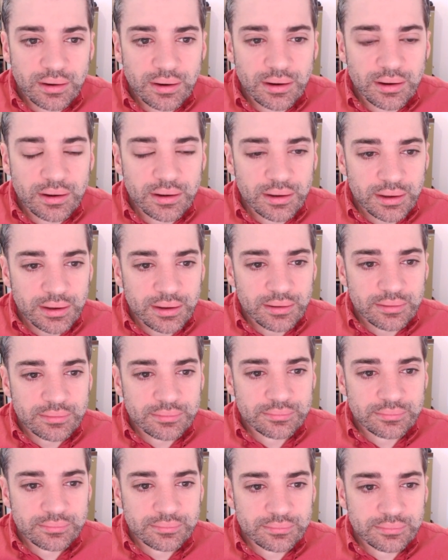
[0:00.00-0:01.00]
uh,
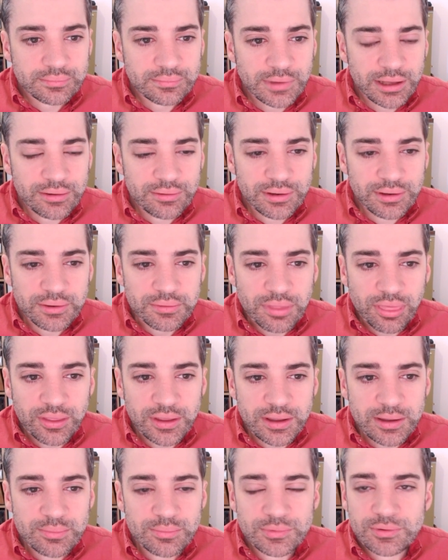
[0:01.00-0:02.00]
I don't know,
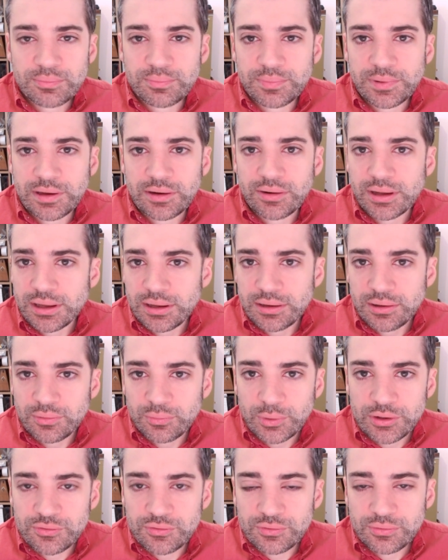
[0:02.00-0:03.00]
themed period in
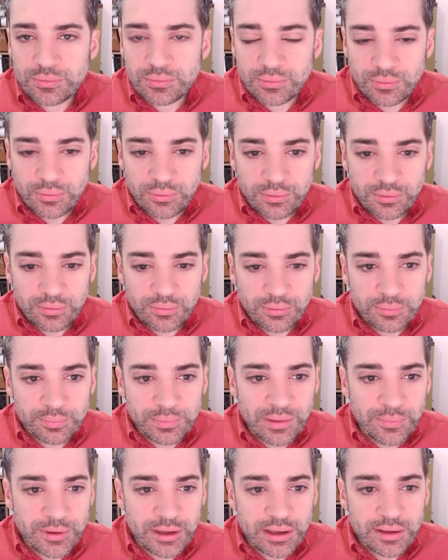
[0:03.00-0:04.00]
which, or or
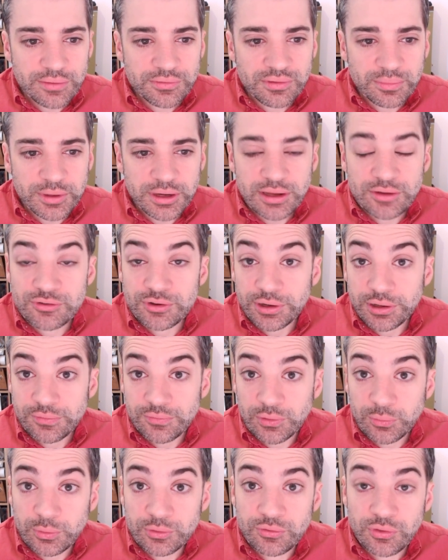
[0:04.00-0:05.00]
maybe some
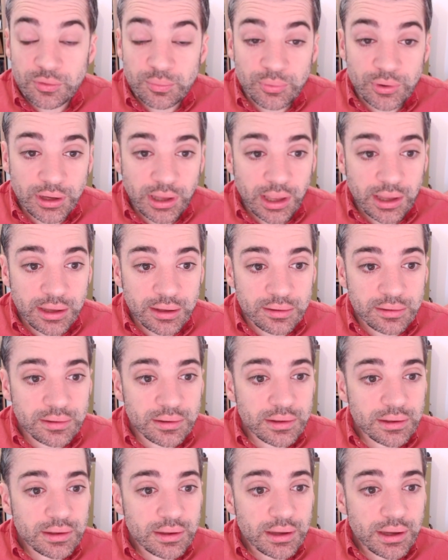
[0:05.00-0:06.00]
initiative in which they're bringing in
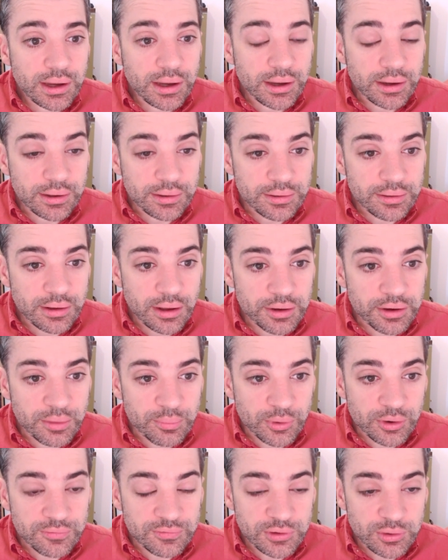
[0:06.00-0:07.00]
uh, a
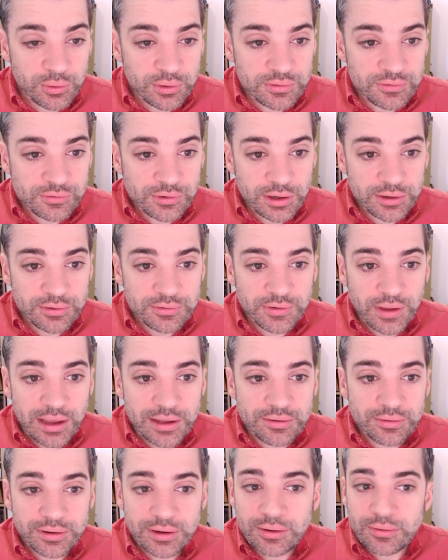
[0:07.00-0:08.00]
number of new constructors. I
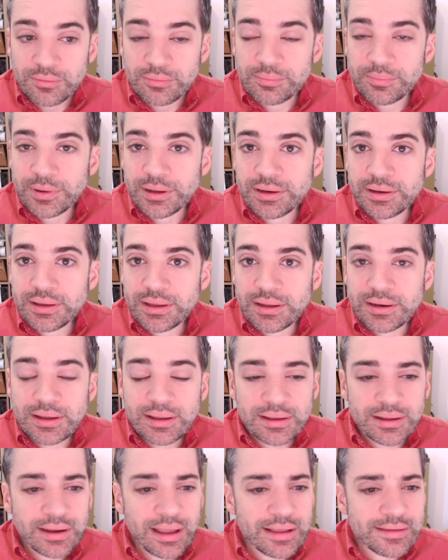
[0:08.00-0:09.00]
don't know, but it,
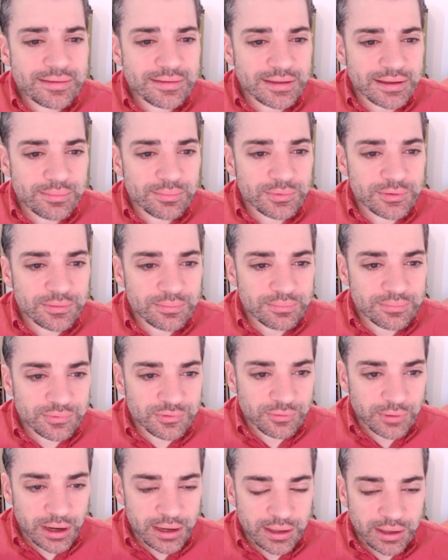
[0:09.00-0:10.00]
it has seemed
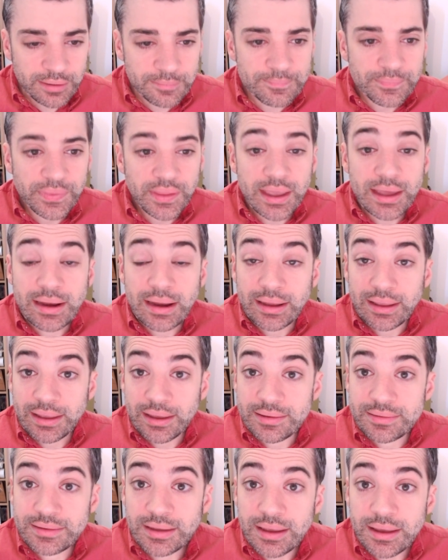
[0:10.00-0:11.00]
striking. In any
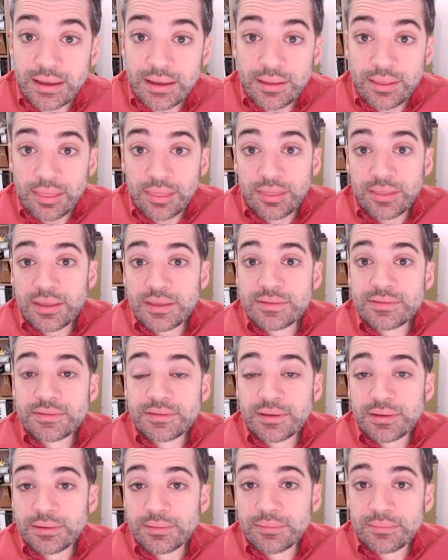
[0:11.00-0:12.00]
case, this